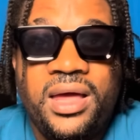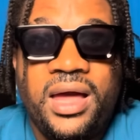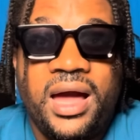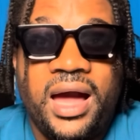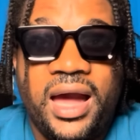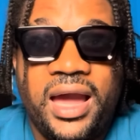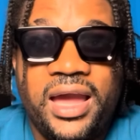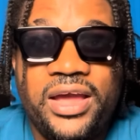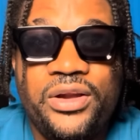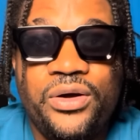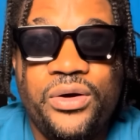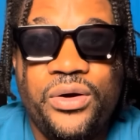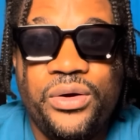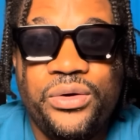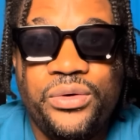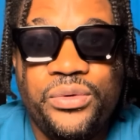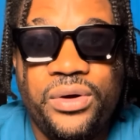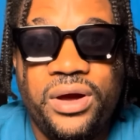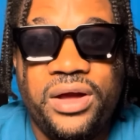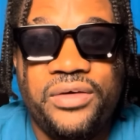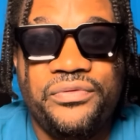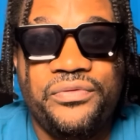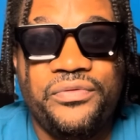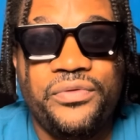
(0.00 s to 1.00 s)
I don't know
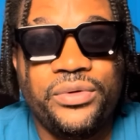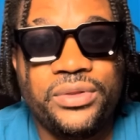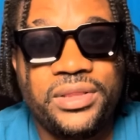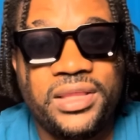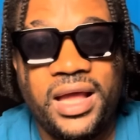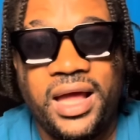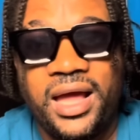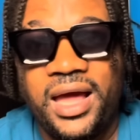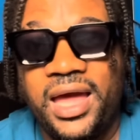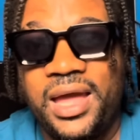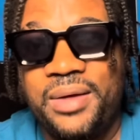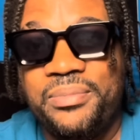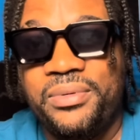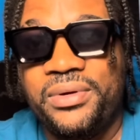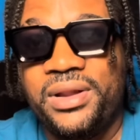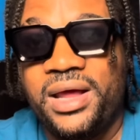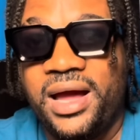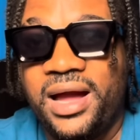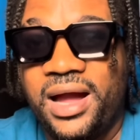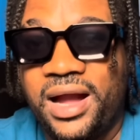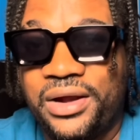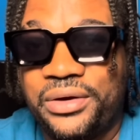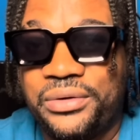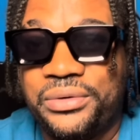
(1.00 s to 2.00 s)
if Foota hype would
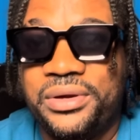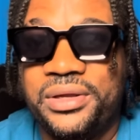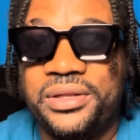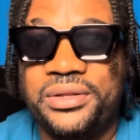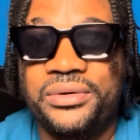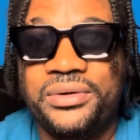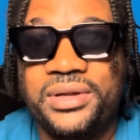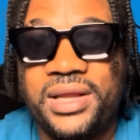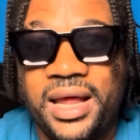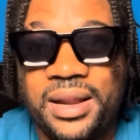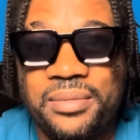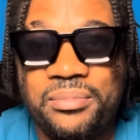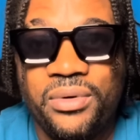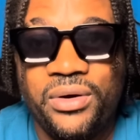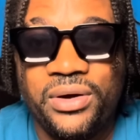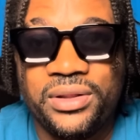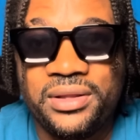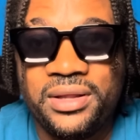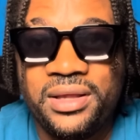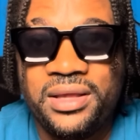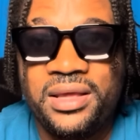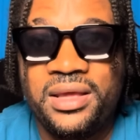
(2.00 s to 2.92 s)
agree to that, but